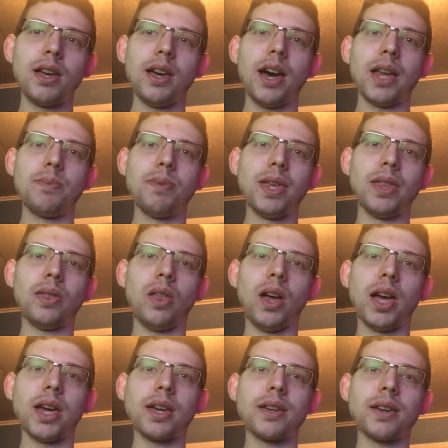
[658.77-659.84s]
had been
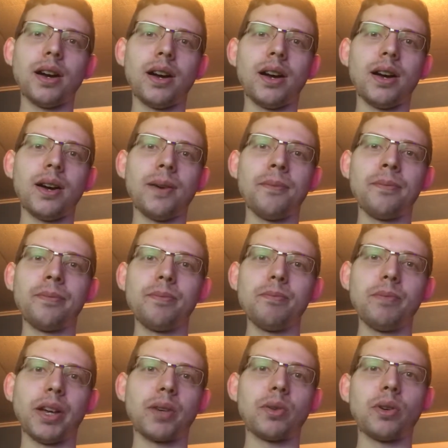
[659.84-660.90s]
like
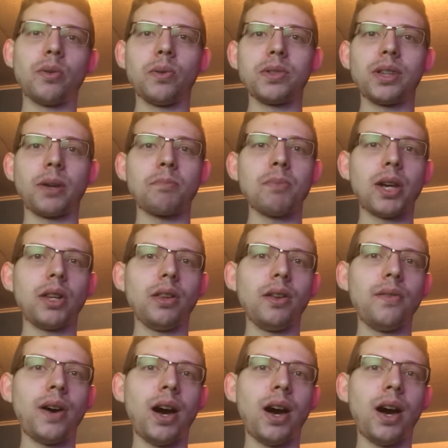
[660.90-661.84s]
whatever it was, like Medal of